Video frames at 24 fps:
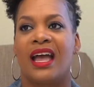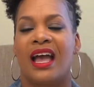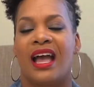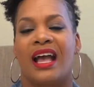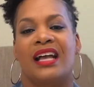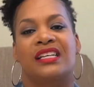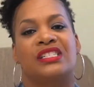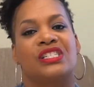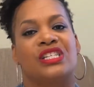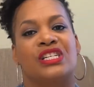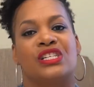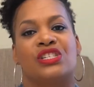
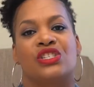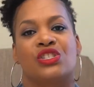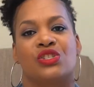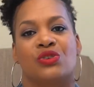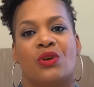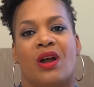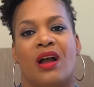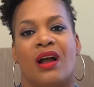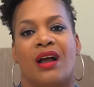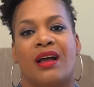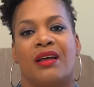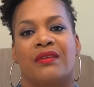as she
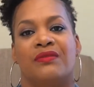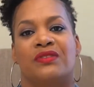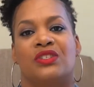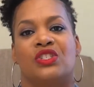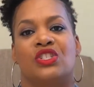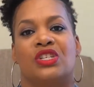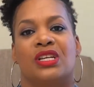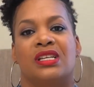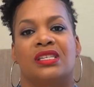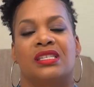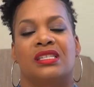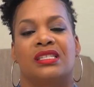strives
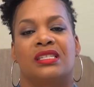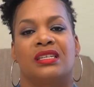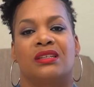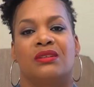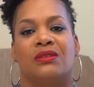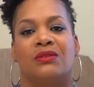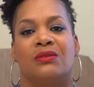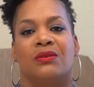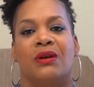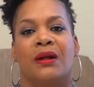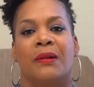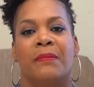just
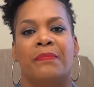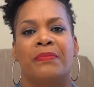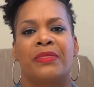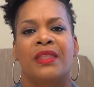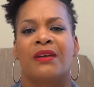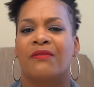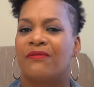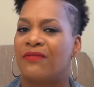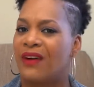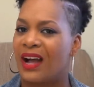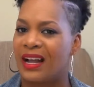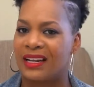to
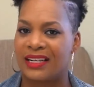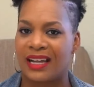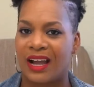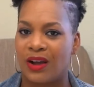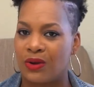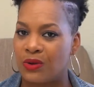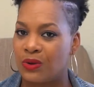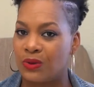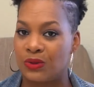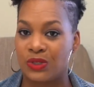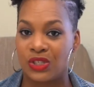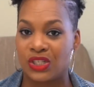find
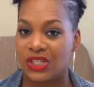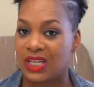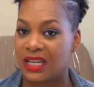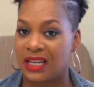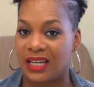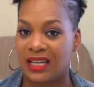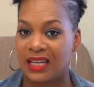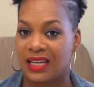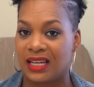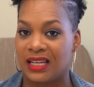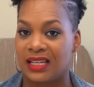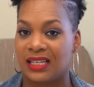out who
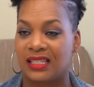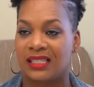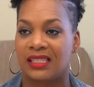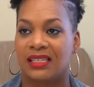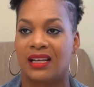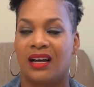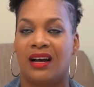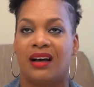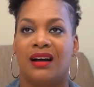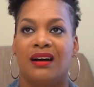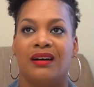she is.